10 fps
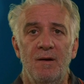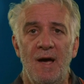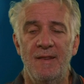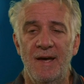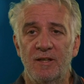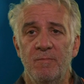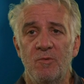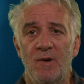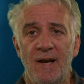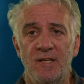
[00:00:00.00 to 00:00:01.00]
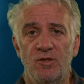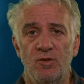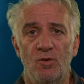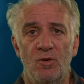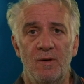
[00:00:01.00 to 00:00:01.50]
And that can be related to
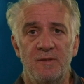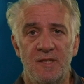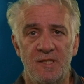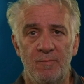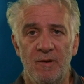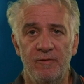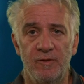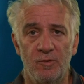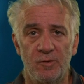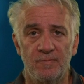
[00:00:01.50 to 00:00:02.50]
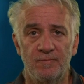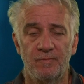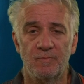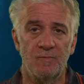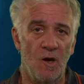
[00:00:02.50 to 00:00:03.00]
your discipline field,
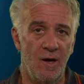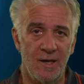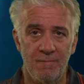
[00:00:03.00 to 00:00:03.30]
i.e.